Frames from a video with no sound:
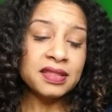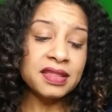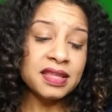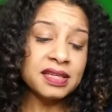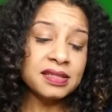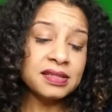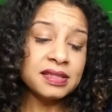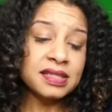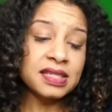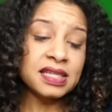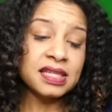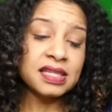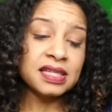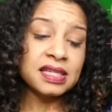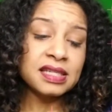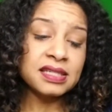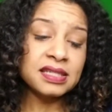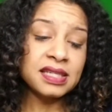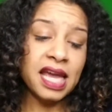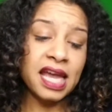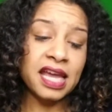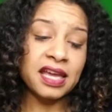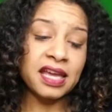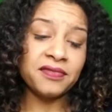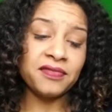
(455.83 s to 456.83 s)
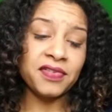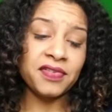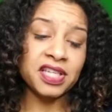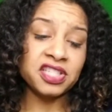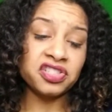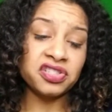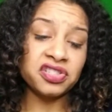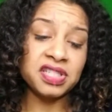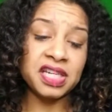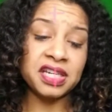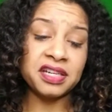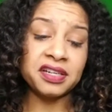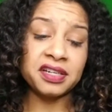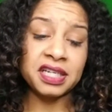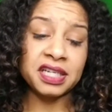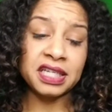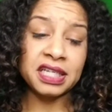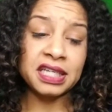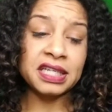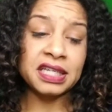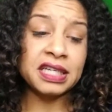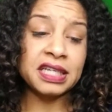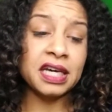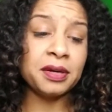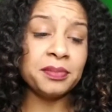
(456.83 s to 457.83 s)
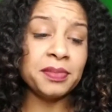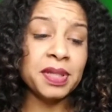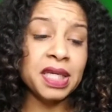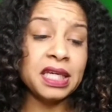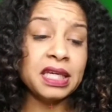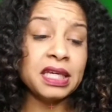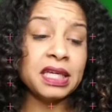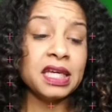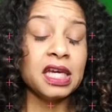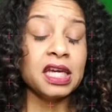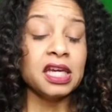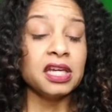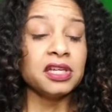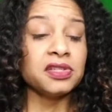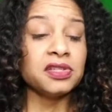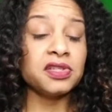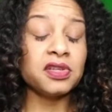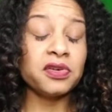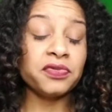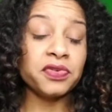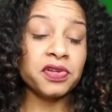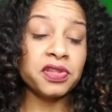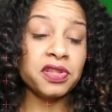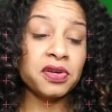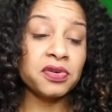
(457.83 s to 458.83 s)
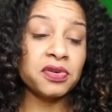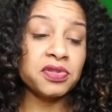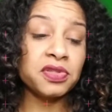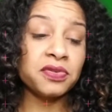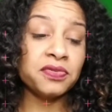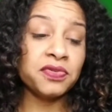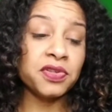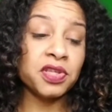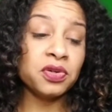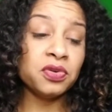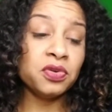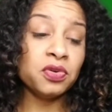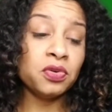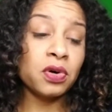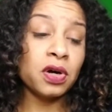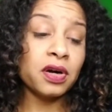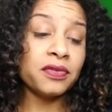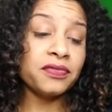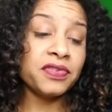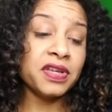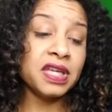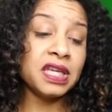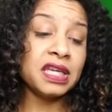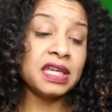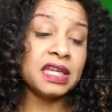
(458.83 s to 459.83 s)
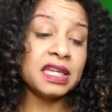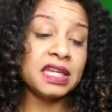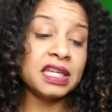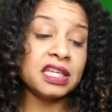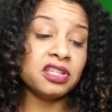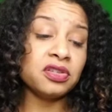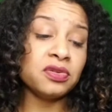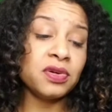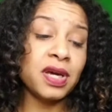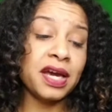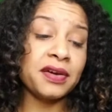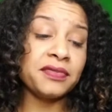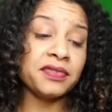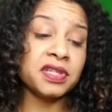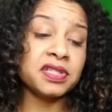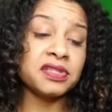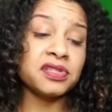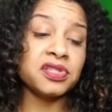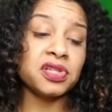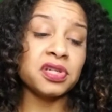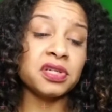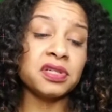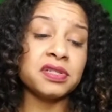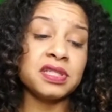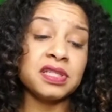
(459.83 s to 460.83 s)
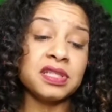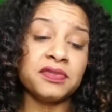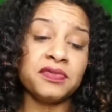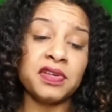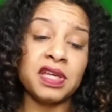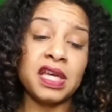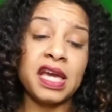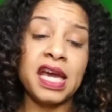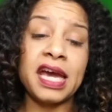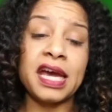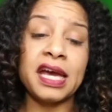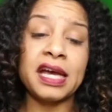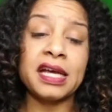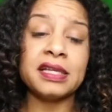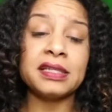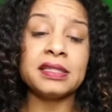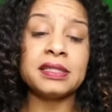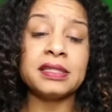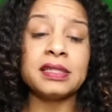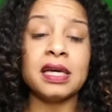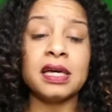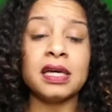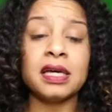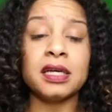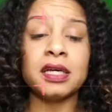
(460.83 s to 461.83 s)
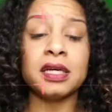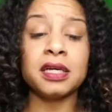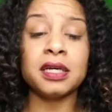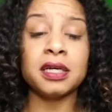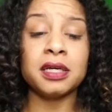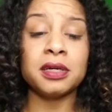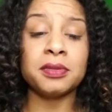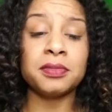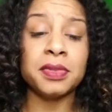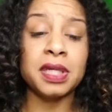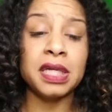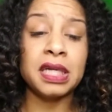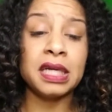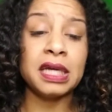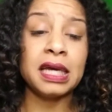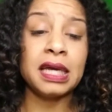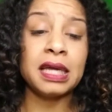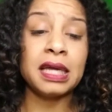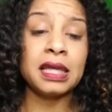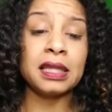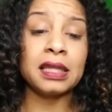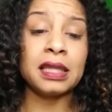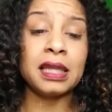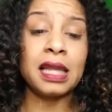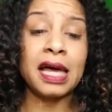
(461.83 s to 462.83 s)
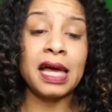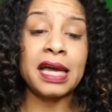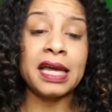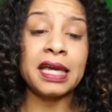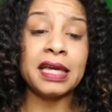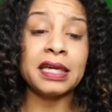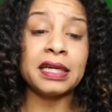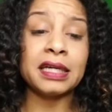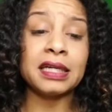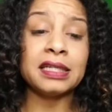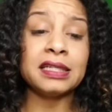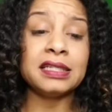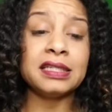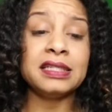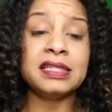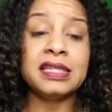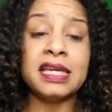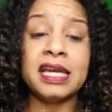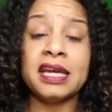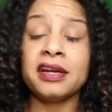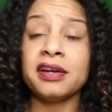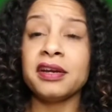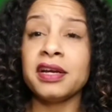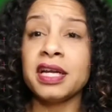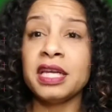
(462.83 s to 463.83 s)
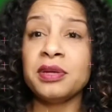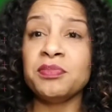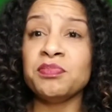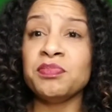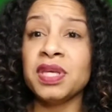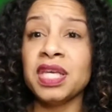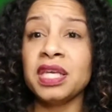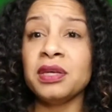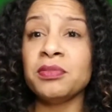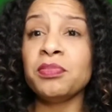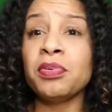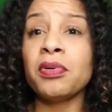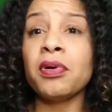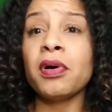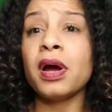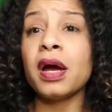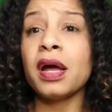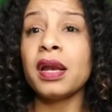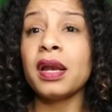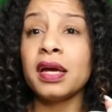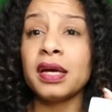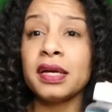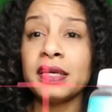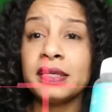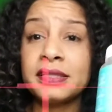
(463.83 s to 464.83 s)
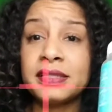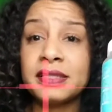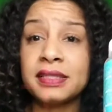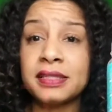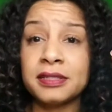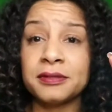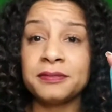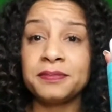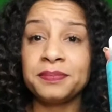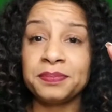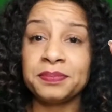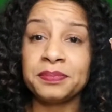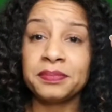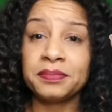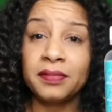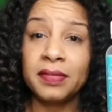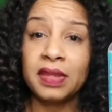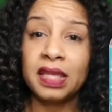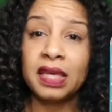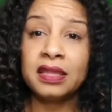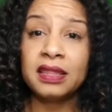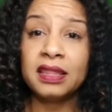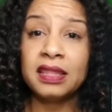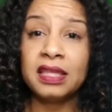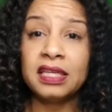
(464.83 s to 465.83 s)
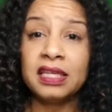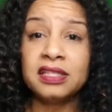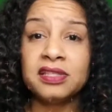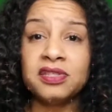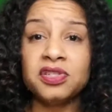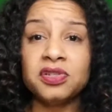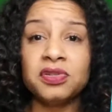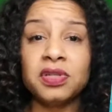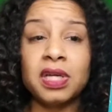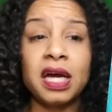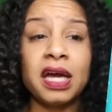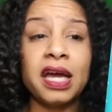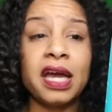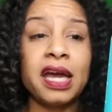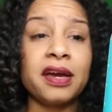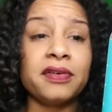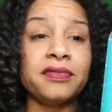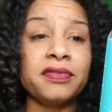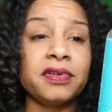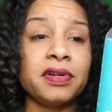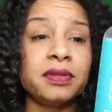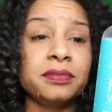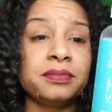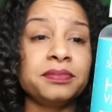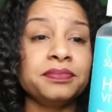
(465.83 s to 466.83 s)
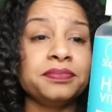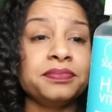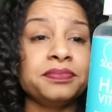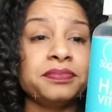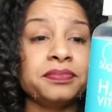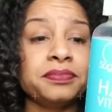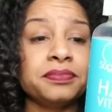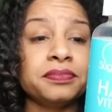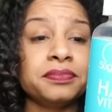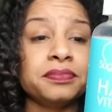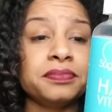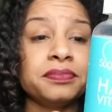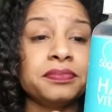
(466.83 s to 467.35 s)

This is a vegetarian gummy. So for those of you who are vegan and you have concerns if it has like dairy meat products, these do not have them.